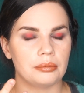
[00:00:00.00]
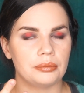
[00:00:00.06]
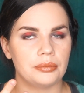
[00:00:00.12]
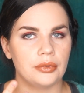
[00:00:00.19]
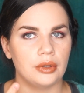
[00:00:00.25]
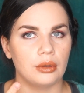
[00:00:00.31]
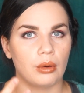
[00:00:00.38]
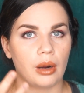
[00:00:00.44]

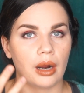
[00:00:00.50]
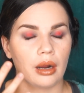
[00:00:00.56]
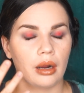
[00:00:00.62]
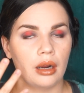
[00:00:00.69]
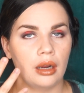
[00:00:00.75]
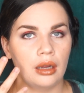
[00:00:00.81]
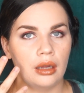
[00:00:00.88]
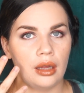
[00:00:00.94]
your
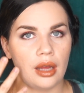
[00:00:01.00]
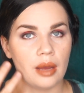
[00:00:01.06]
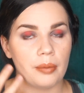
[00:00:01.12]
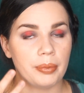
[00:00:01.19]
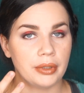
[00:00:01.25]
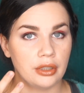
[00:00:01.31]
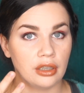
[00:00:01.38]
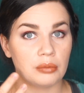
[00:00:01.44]

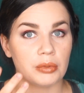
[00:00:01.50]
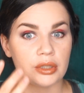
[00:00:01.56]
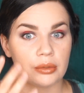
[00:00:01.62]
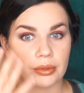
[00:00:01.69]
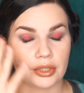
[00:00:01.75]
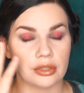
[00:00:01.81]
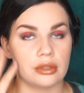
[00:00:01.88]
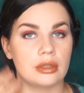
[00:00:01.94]
epidermis,
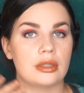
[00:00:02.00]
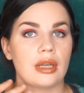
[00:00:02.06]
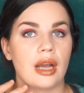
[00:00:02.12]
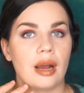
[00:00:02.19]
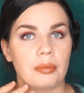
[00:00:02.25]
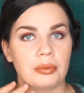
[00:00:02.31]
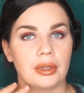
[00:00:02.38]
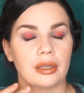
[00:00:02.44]
which is the
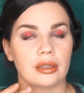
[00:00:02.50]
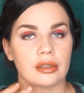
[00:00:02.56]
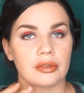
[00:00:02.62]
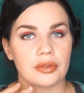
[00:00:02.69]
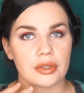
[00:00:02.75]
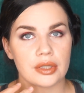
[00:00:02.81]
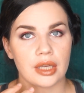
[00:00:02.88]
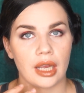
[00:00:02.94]
top layer
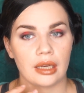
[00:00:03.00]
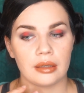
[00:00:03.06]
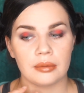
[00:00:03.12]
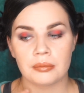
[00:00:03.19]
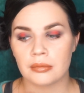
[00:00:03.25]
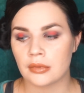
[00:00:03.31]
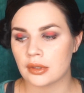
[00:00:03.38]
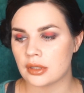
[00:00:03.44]
of your skin.
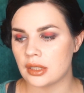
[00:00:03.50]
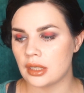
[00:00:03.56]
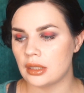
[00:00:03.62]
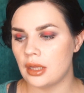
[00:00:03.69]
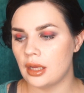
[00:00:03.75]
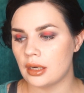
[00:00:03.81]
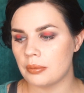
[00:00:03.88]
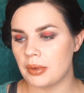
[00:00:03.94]
See, a
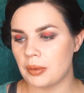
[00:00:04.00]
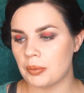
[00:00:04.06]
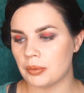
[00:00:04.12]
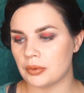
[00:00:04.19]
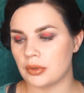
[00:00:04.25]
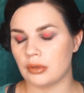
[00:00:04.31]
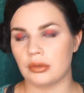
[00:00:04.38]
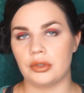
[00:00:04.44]
lot of
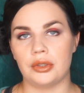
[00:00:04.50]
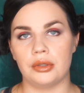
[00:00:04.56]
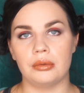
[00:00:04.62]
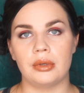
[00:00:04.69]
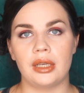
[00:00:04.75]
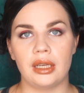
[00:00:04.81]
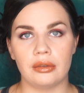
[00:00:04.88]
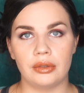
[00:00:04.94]
people don't do
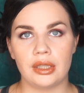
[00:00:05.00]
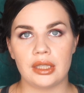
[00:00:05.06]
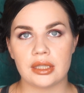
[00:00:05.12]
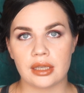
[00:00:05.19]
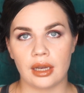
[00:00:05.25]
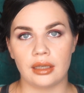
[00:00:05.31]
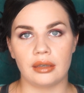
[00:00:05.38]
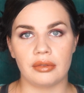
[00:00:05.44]
any of these
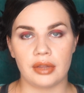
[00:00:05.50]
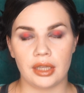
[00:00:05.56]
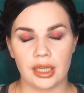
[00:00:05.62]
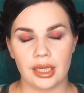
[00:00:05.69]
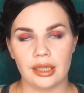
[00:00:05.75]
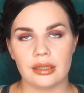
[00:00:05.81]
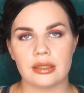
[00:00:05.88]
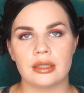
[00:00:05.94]
kind of
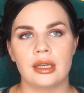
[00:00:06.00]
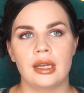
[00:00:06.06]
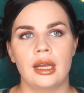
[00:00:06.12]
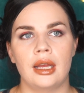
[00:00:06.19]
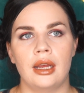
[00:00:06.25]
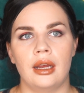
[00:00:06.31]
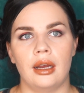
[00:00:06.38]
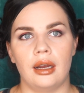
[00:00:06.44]
things.
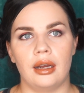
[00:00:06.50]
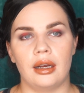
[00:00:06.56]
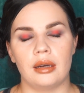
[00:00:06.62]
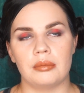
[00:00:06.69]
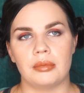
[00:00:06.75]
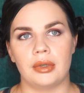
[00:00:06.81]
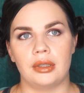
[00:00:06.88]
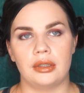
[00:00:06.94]

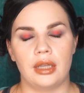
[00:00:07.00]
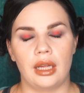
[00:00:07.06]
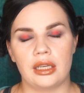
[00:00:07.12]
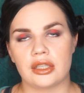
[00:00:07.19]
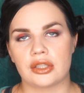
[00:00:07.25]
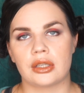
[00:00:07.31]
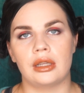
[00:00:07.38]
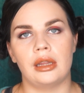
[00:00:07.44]
They
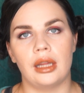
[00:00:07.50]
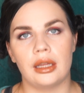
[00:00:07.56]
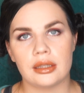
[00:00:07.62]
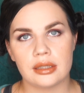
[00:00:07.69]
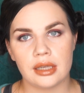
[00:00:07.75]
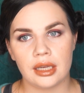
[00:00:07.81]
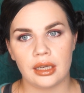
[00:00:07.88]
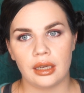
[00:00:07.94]
just
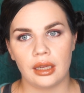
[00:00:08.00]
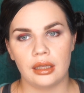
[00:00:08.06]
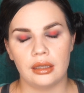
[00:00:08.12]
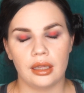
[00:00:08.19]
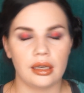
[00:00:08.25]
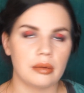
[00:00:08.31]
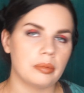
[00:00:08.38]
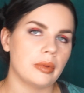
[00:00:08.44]
cleanse it and
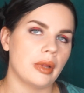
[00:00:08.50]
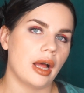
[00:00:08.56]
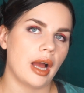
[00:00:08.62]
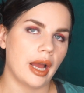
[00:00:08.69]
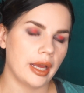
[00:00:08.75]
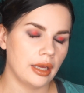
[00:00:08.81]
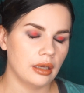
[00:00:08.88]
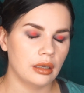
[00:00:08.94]
then
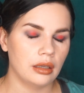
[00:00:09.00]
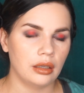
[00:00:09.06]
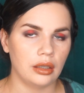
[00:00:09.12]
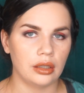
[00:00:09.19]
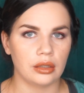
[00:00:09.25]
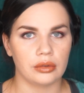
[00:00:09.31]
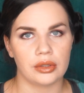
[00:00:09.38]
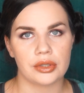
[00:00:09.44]
apply,
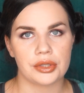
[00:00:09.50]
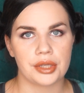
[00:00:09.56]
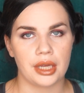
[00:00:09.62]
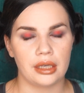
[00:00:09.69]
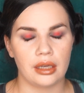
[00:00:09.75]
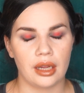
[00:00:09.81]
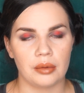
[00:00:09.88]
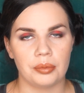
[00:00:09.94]
you know, their
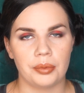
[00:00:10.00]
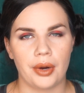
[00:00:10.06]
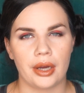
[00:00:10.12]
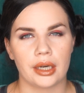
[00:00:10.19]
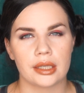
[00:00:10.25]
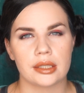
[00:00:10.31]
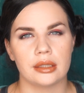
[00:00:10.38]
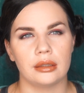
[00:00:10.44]
skincare
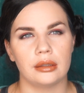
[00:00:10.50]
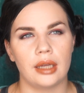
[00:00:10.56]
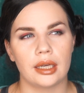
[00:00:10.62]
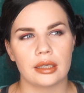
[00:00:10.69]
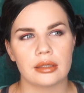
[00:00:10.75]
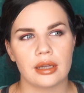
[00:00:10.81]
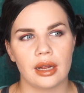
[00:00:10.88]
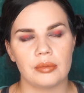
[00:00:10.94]
products. And a
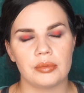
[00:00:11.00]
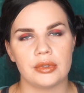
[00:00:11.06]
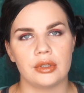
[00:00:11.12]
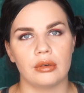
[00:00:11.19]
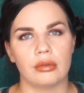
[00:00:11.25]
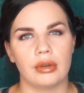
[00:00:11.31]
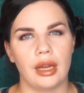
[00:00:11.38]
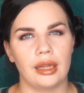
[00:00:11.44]
lot of times you
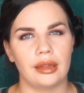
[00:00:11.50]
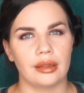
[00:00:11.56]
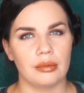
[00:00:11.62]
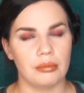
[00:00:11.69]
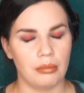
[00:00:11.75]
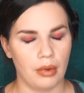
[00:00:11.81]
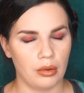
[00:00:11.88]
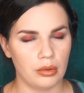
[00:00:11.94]
don't get the
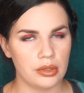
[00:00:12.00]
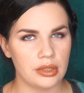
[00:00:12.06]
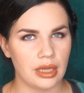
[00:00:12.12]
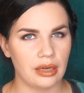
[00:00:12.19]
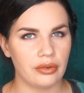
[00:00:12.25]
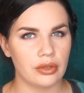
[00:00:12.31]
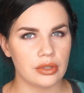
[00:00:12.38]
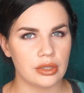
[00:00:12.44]
most
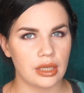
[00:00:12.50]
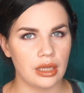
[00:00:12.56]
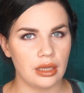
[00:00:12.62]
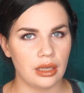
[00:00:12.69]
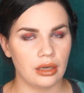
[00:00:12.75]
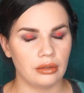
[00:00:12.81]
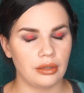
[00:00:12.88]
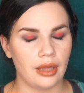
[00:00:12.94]
out of your
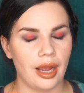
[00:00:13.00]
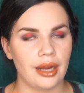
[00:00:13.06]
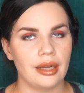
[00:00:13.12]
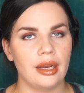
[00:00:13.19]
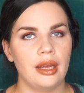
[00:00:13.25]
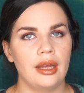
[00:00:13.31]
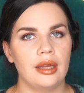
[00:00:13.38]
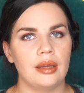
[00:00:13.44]
skincare
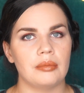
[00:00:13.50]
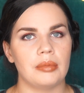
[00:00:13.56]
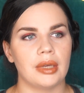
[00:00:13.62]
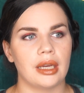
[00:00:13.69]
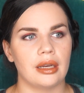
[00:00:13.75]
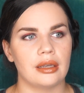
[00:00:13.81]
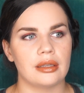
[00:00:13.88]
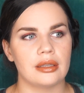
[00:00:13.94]
line
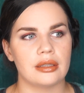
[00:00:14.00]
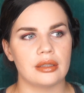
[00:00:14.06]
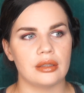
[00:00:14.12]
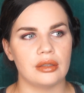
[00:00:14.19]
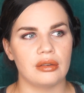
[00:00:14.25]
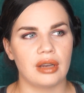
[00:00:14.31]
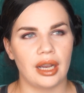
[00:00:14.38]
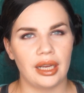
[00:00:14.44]
because
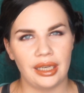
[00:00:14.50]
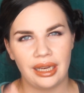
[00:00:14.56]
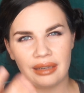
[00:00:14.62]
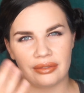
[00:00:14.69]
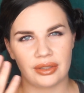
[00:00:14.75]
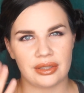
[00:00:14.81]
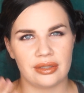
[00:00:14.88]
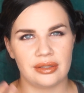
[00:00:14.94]
you kind of
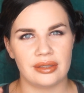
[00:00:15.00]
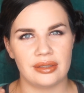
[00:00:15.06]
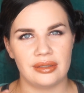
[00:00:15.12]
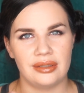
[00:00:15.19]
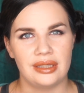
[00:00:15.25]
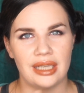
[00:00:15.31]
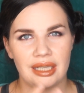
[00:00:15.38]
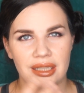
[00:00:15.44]
have a
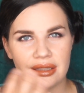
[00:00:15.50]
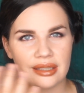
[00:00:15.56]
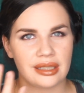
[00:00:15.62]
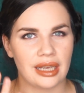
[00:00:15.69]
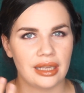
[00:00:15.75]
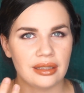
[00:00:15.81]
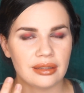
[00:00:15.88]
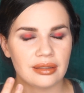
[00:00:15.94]
dead
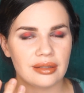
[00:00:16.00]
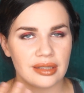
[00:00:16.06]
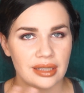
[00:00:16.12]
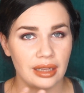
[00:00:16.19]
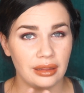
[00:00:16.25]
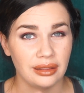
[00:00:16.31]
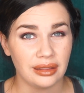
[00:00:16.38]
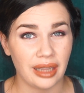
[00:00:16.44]
skin
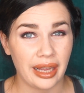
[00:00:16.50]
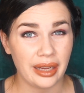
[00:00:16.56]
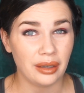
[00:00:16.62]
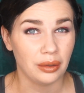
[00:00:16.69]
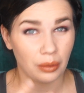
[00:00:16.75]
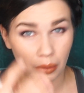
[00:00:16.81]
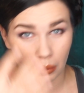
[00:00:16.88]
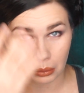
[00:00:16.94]
cell
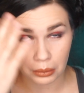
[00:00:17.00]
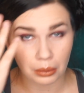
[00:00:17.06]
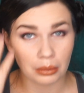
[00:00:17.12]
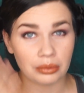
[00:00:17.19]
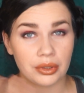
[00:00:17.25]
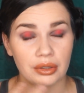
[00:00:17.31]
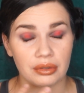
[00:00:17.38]
layer all over your